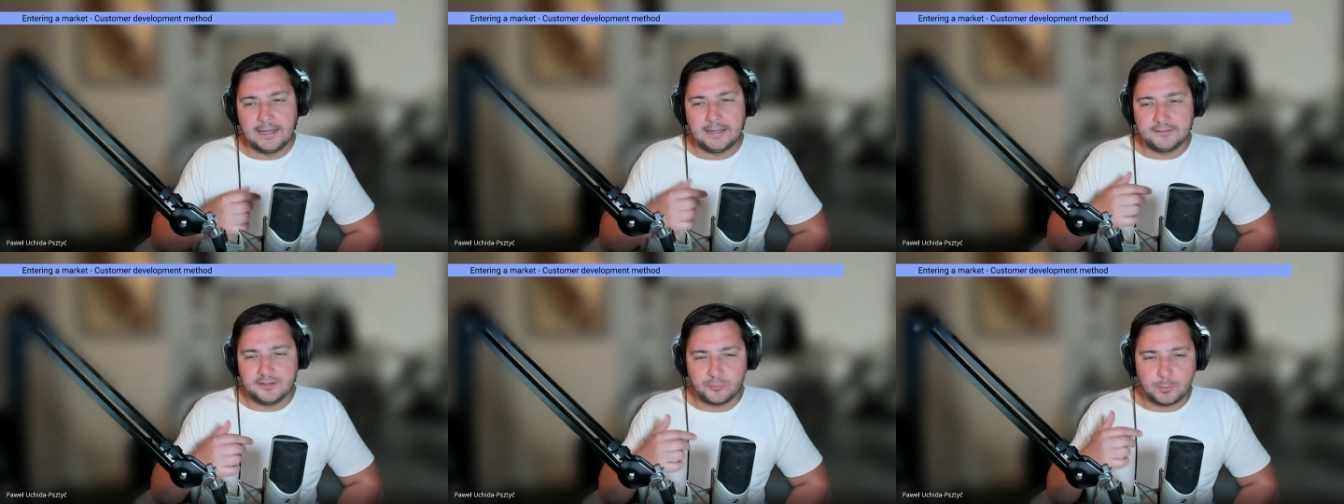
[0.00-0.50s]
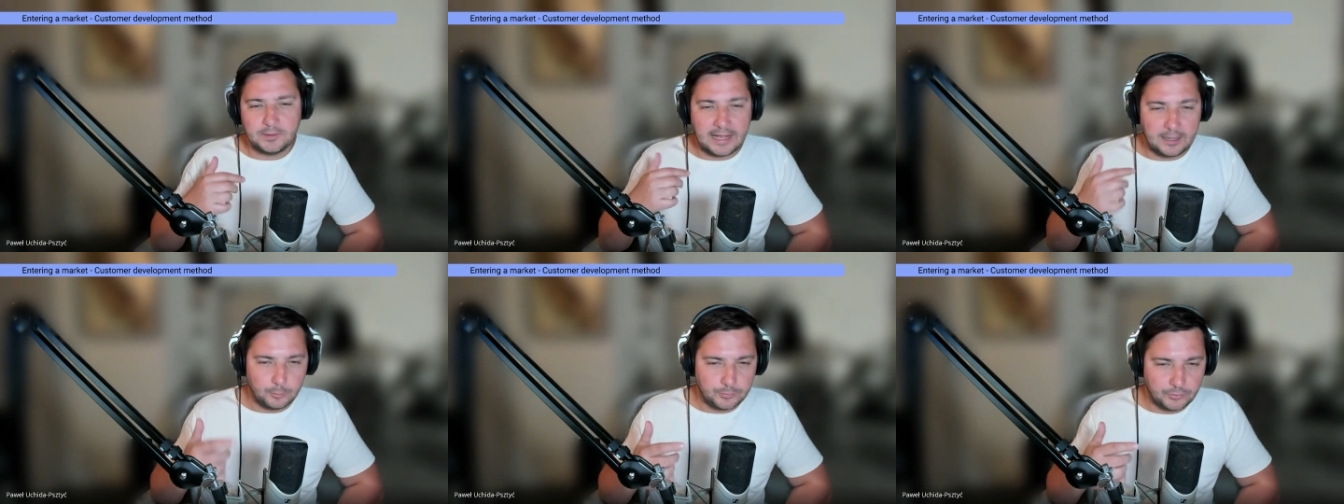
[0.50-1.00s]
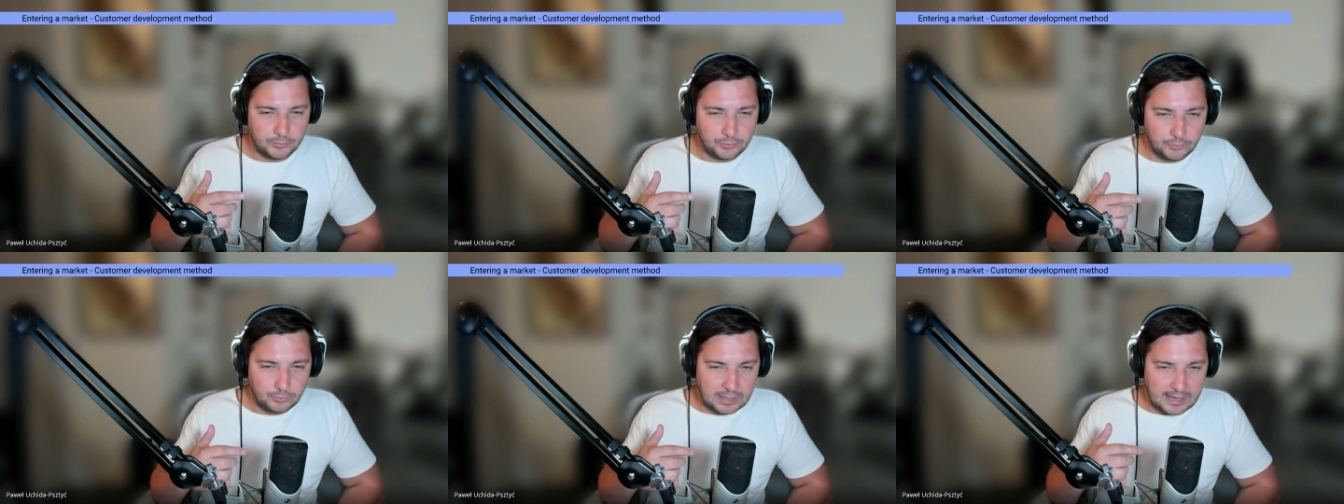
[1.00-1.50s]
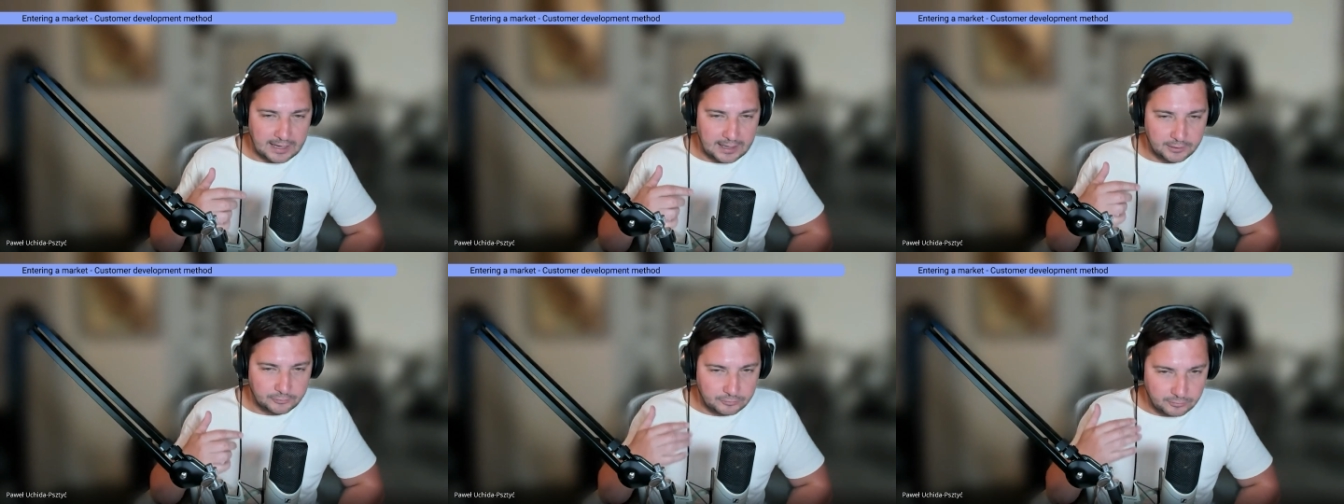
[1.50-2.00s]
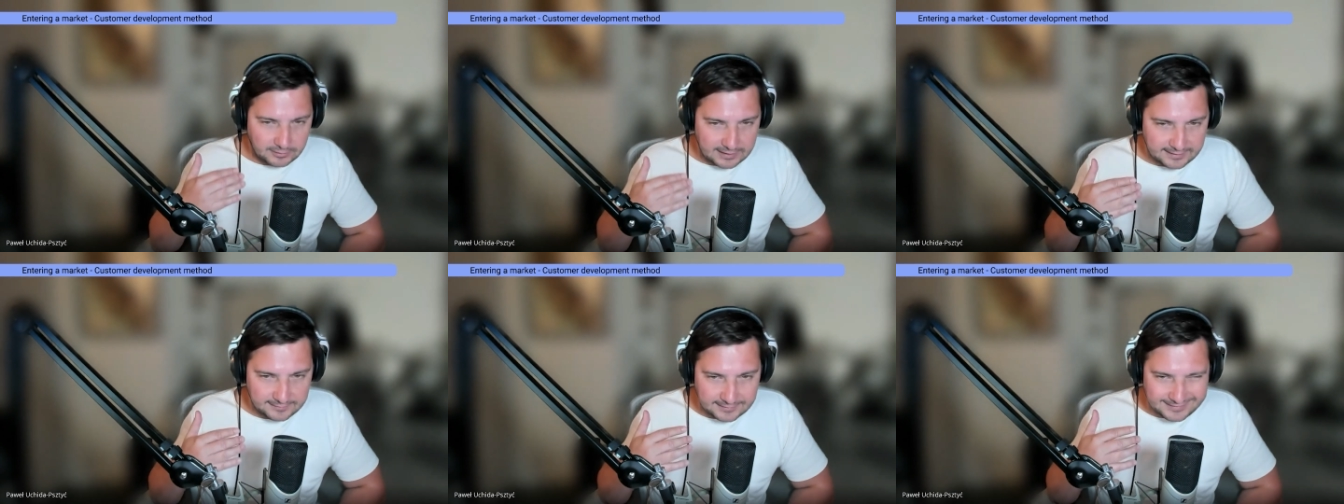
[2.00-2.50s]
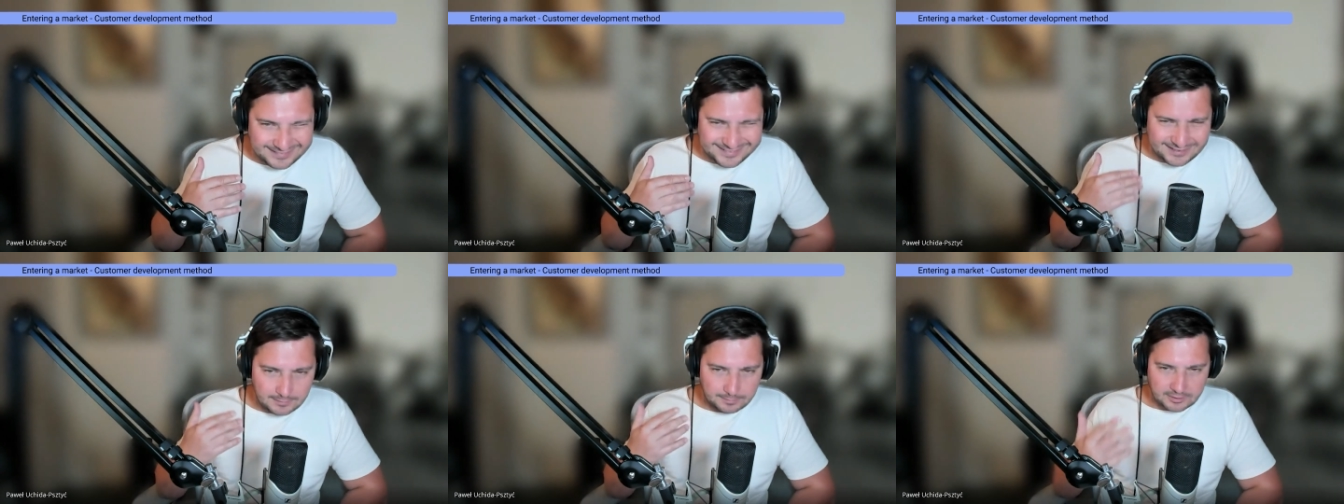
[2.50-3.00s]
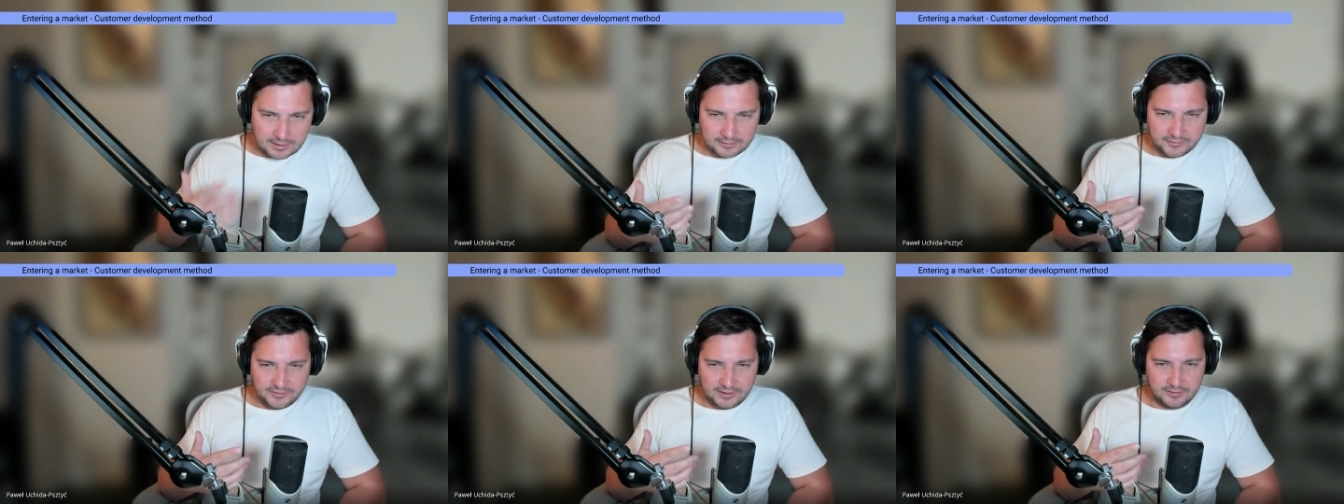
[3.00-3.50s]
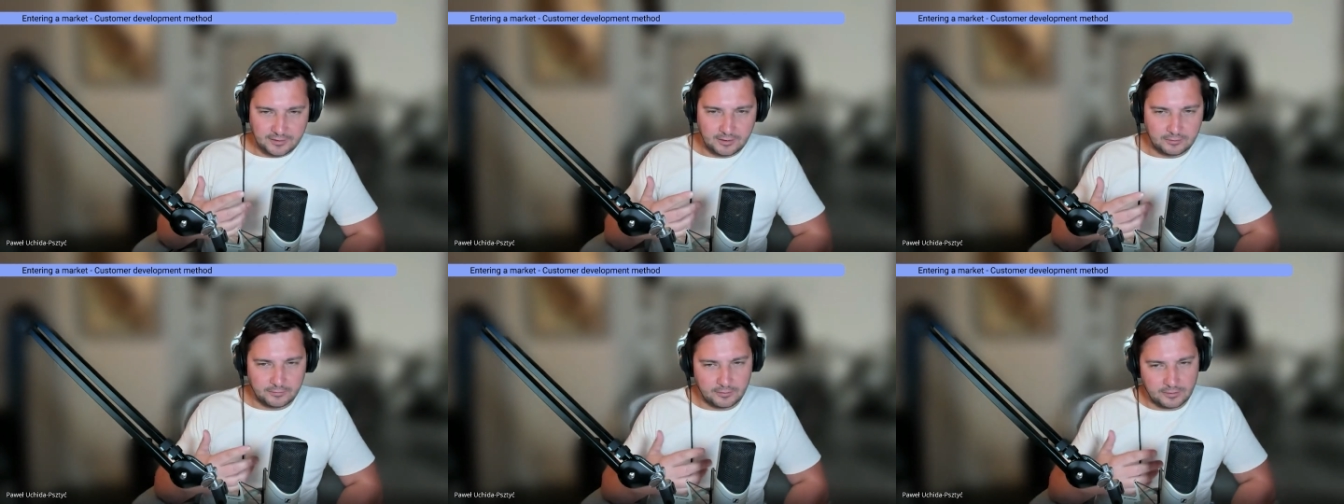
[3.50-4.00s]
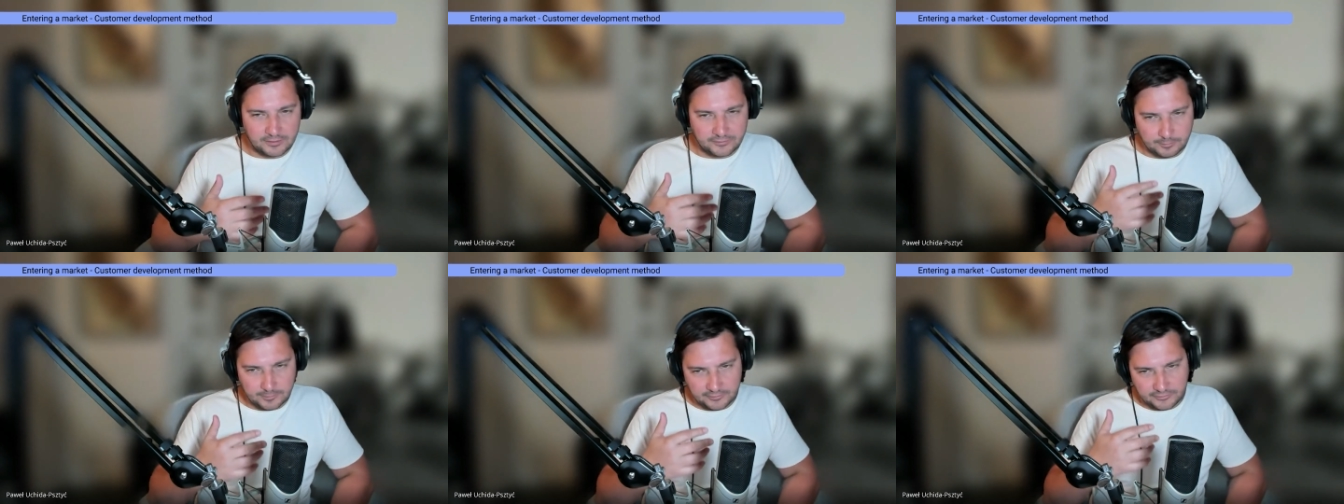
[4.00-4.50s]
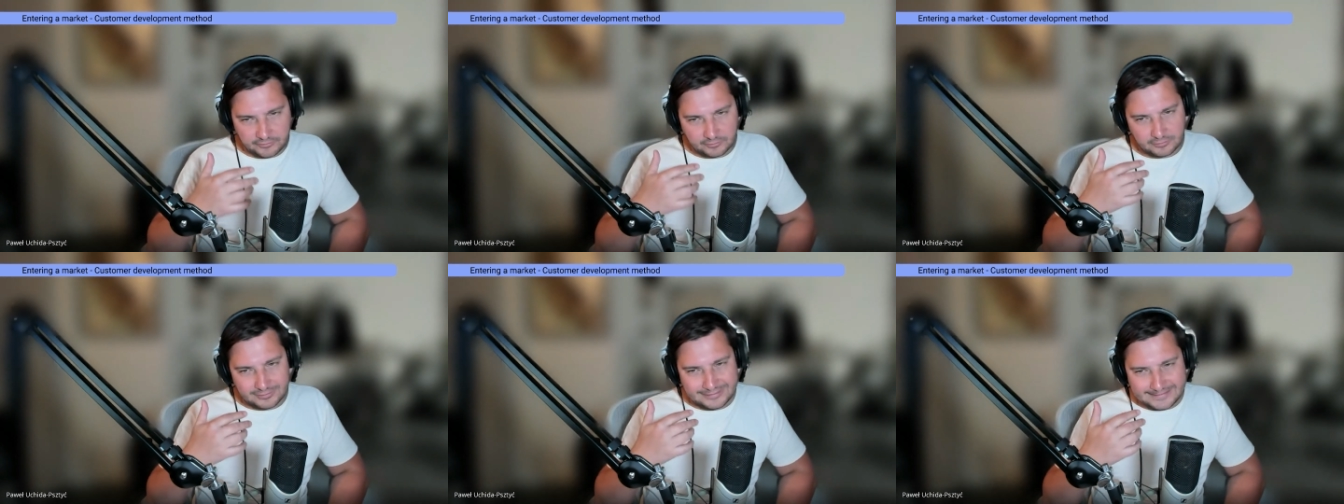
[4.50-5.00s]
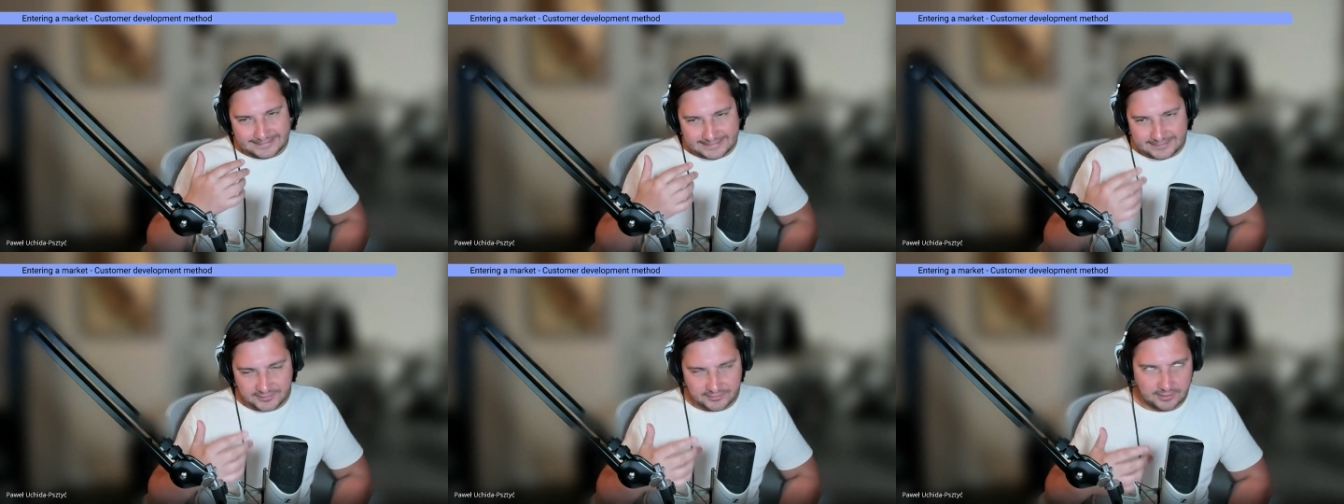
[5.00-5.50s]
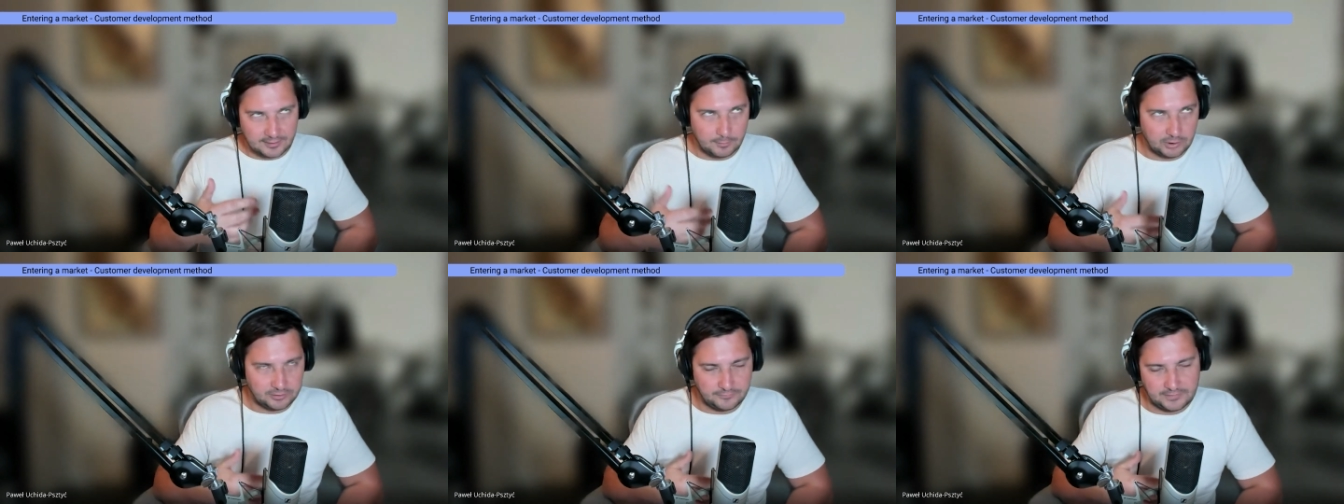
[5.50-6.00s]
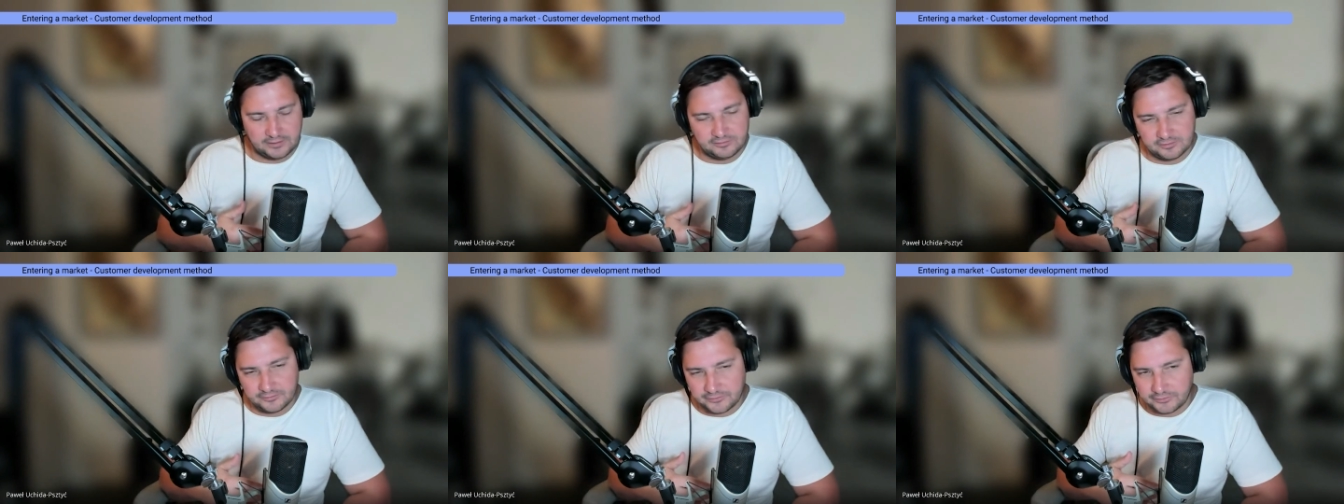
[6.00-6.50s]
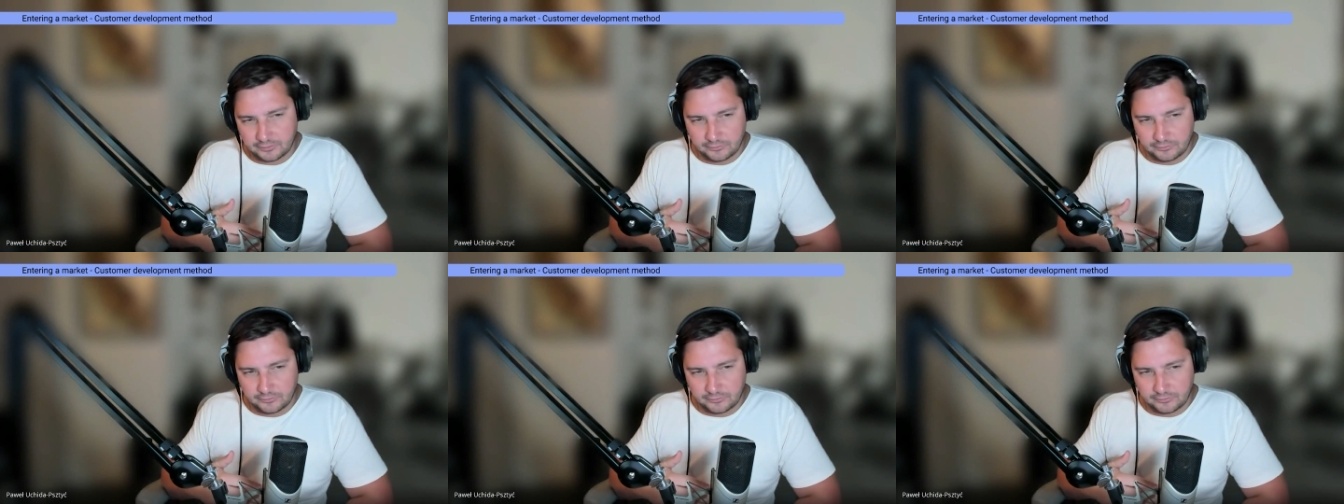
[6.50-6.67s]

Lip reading: This will help you to get a deeper understanding of your customers' needs and motivations.